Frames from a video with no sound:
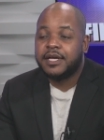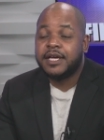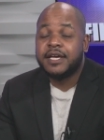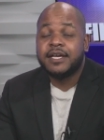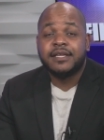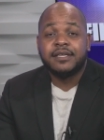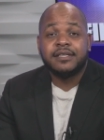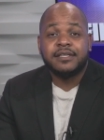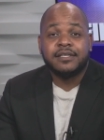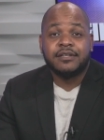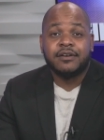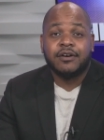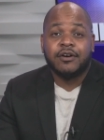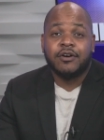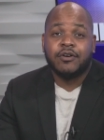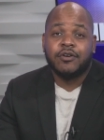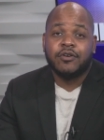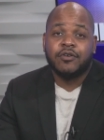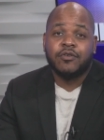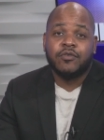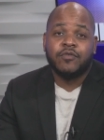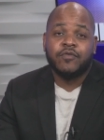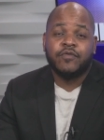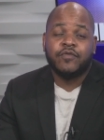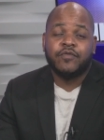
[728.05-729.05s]
end
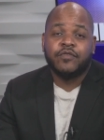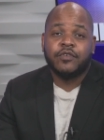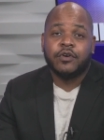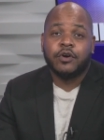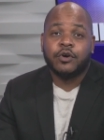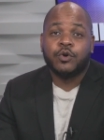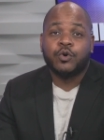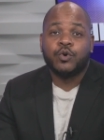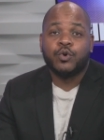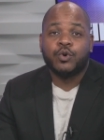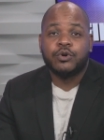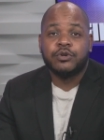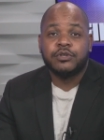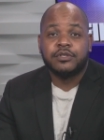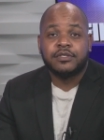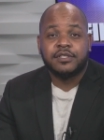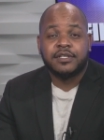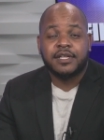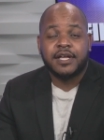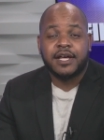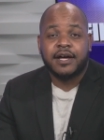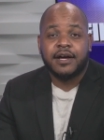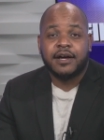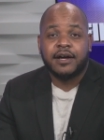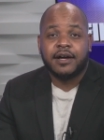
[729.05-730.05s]
of a course
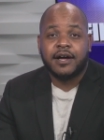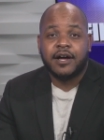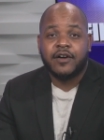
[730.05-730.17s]
that